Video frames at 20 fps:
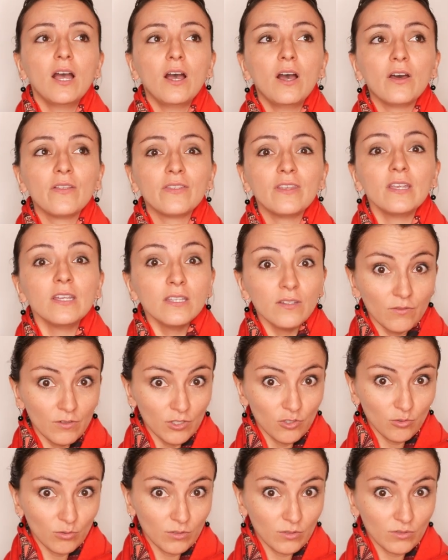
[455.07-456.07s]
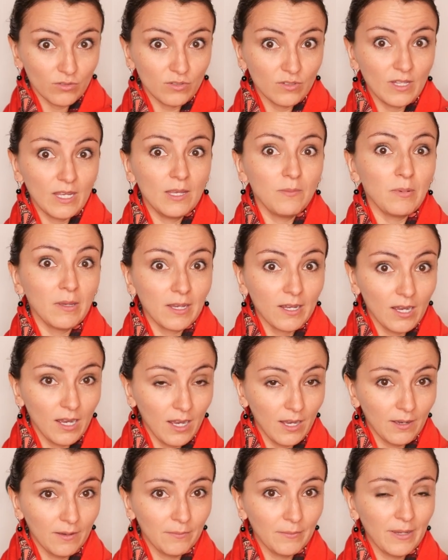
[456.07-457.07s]
on the individuals they
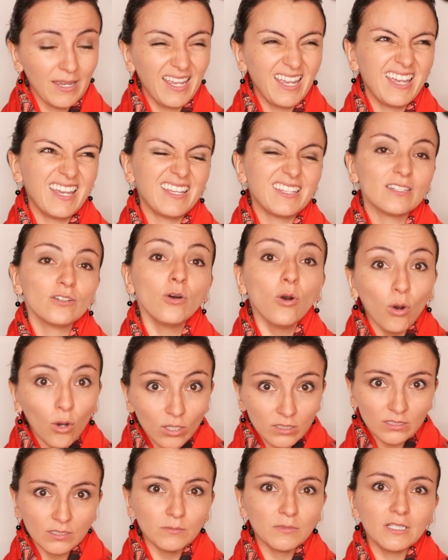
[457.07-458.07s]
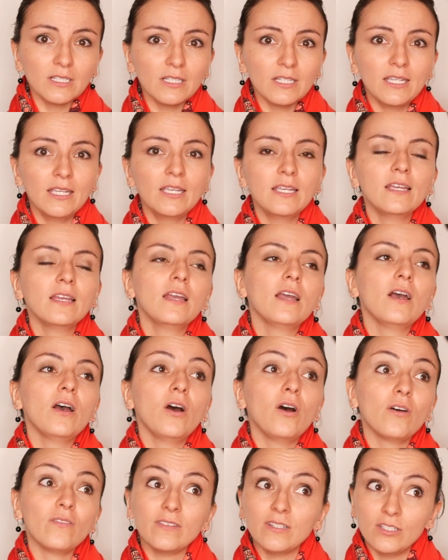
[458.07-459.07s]
become and ultimately
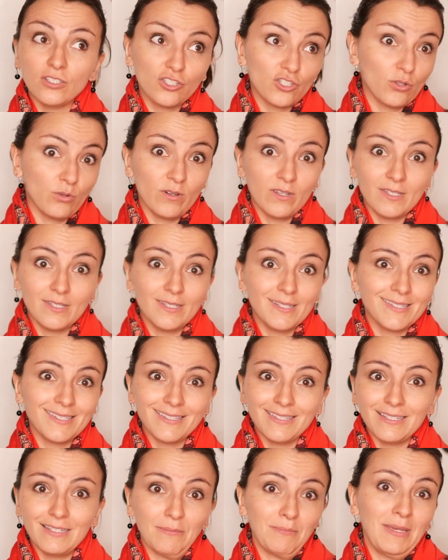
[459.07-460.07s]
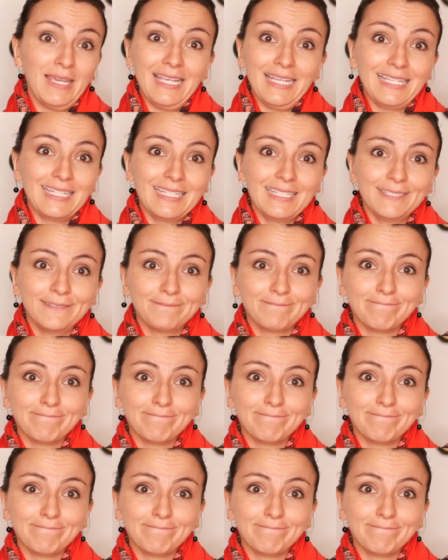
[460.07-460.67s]
on the choices they make.